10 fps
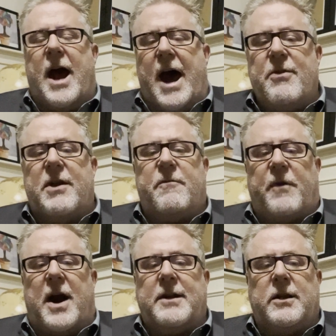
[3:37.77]
And then
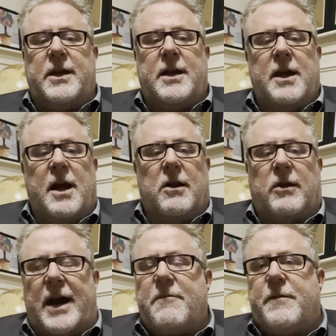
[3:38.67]
finally,
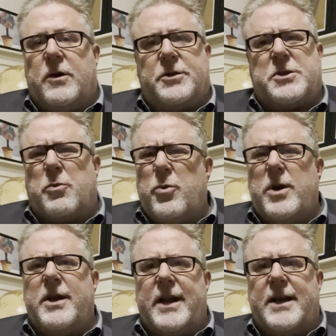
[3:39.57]
light field is a
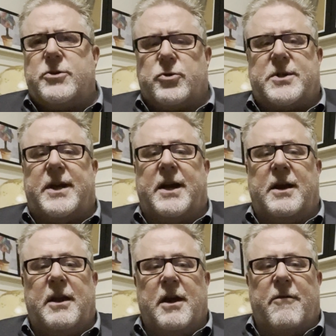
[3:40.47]
really
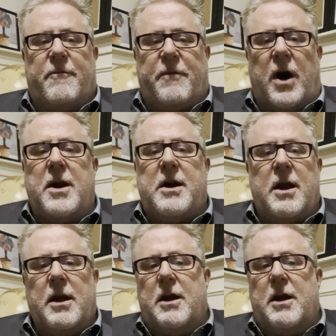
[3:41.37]
interesting, fun,